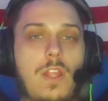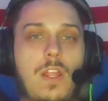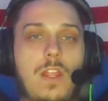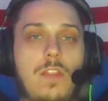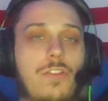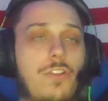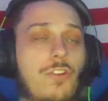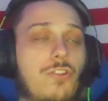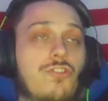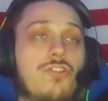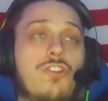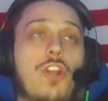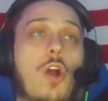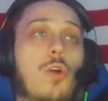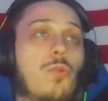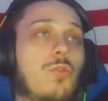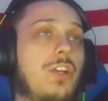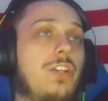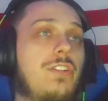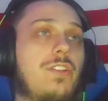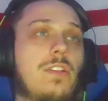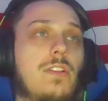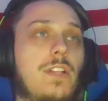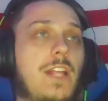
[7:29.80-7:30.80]
there's no
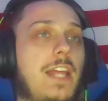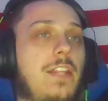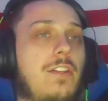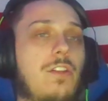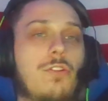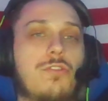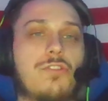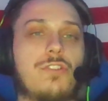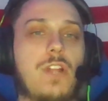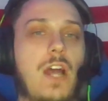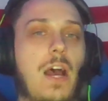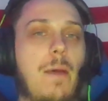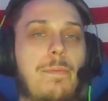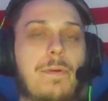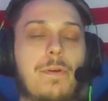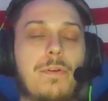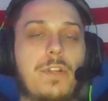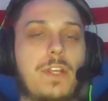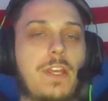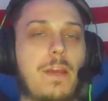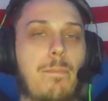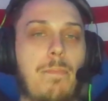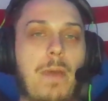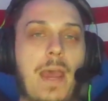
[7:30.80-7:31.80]
reason Lando should not be able
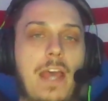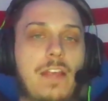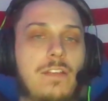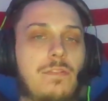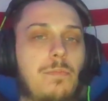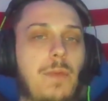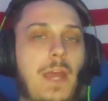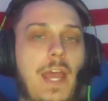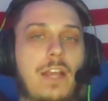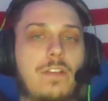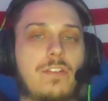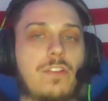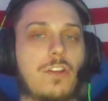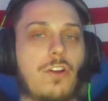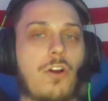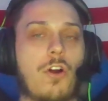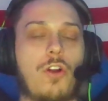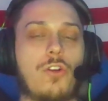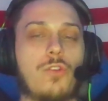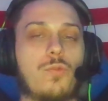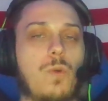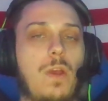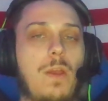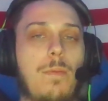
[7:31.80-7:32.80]
to get past Max. The
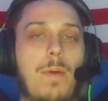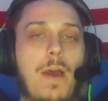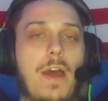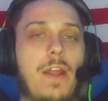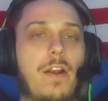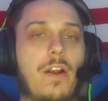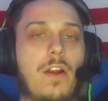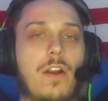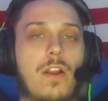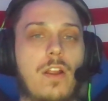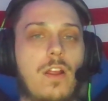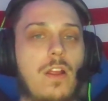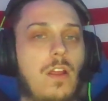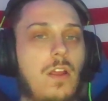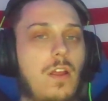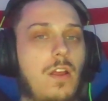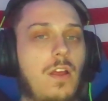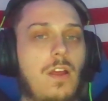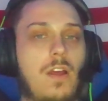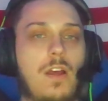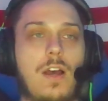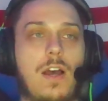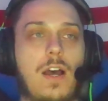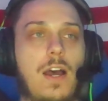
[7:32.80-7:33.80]
car's way better.
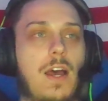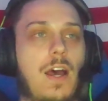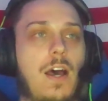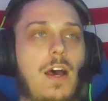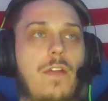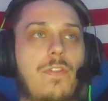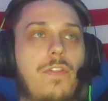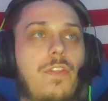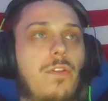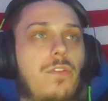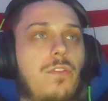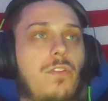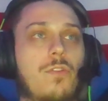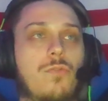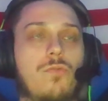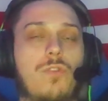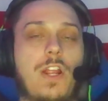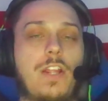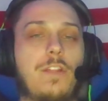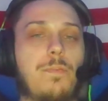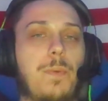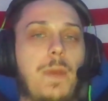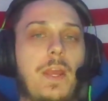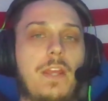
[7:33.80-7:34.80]
The
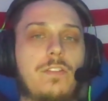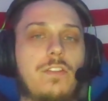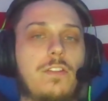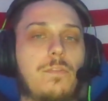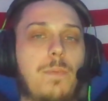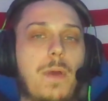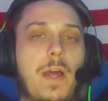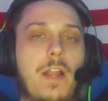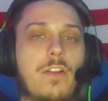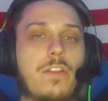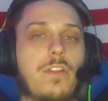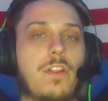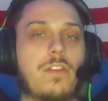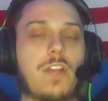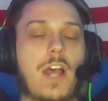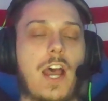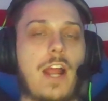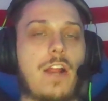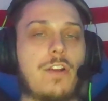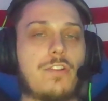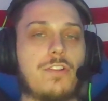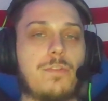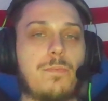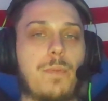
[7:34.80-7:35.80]
race pace is better. The
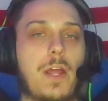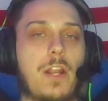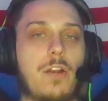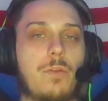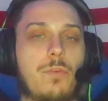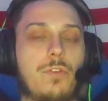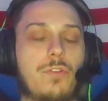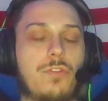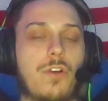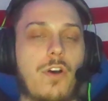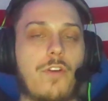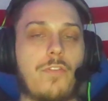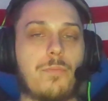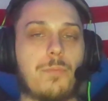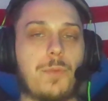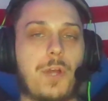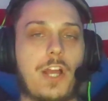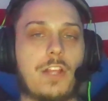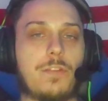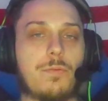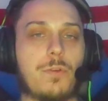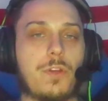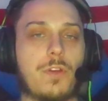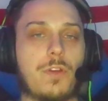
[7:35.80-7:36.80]
tires are better. We saw from
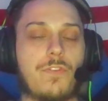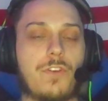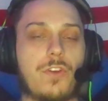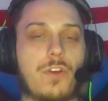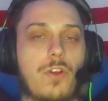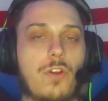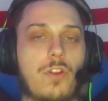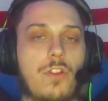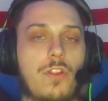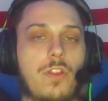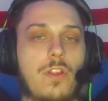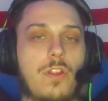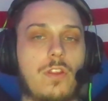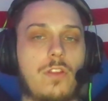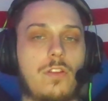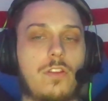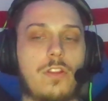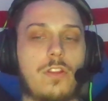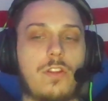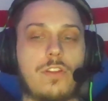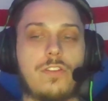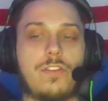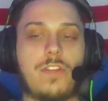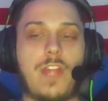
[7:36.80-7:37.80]
last week if you go to
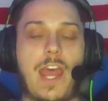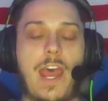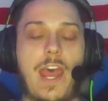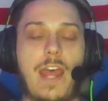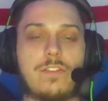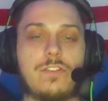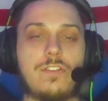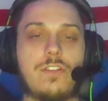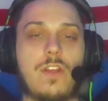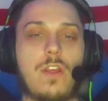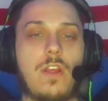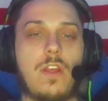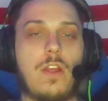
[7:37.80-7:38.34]
the stats.